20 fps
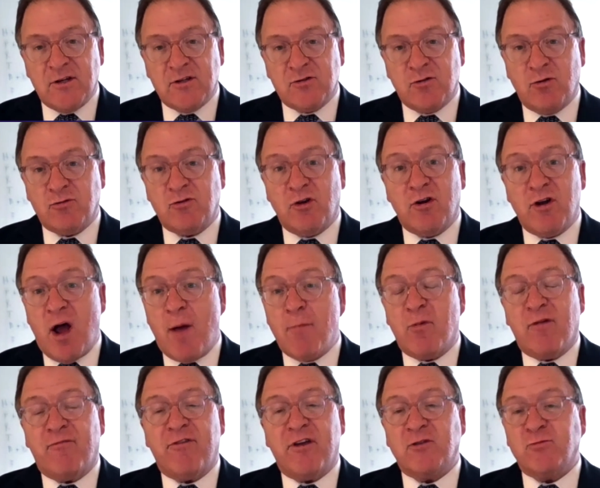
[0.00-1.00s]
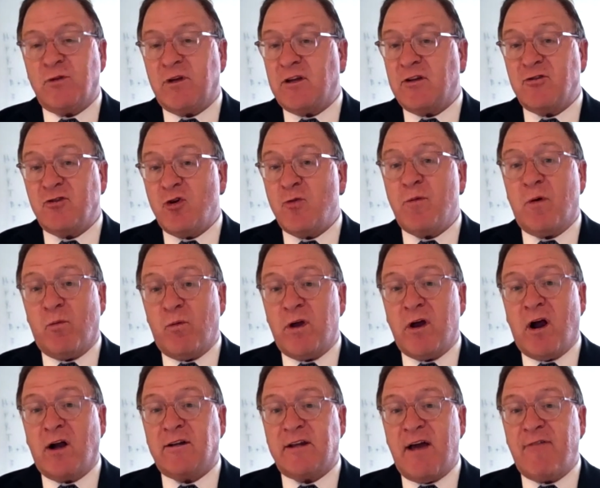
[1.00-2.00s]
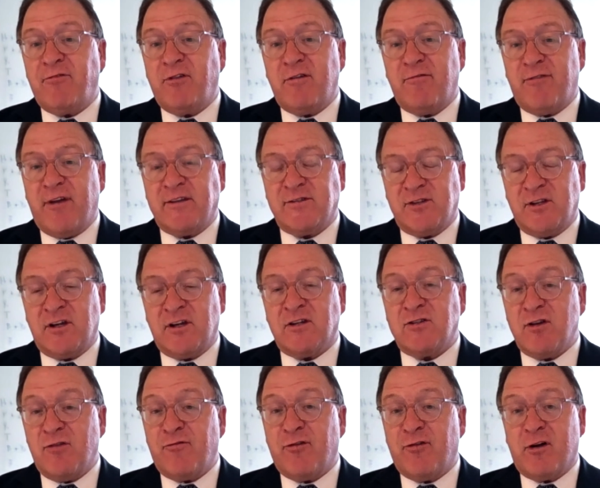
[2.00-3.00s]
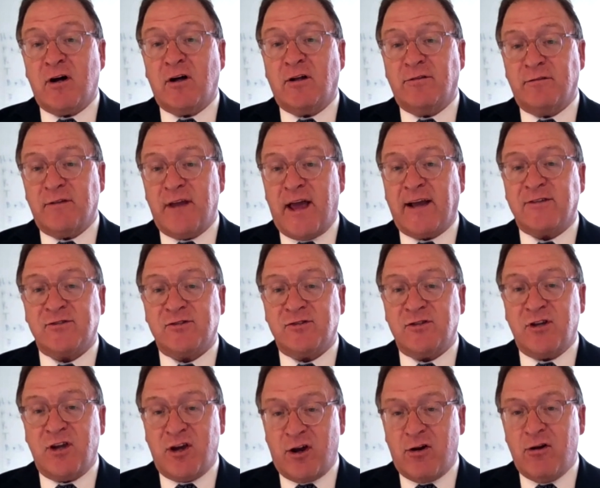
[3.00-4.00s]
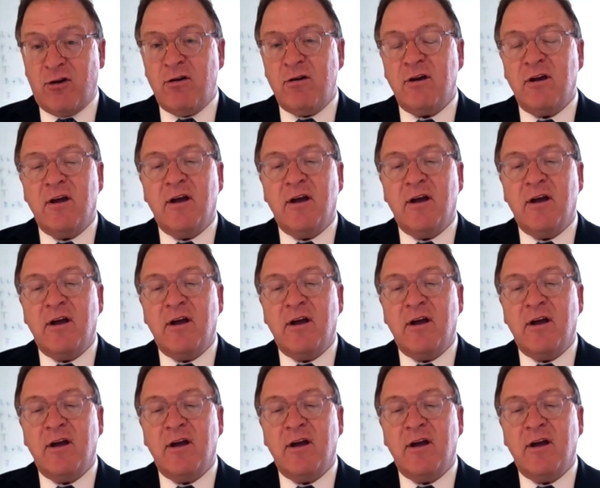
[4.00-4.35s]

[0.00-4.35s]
So those are a number of things we can do, but we are definitely facing a difficult next year.